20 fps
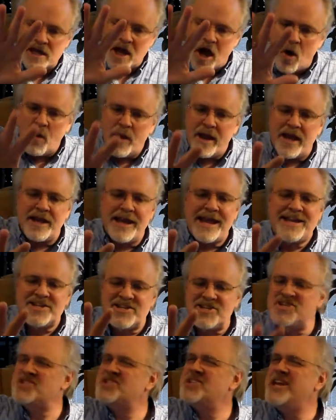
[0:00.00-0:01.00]
go in and
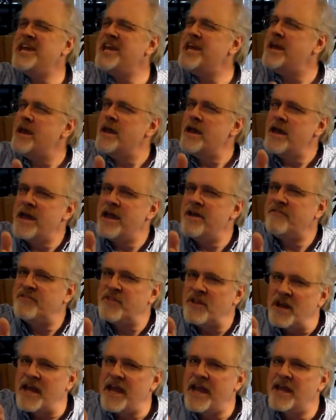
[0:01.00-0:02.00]
see if
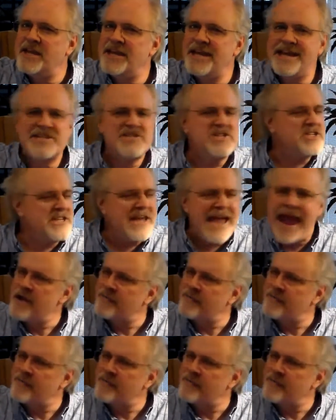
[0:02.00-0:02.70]
the land isn't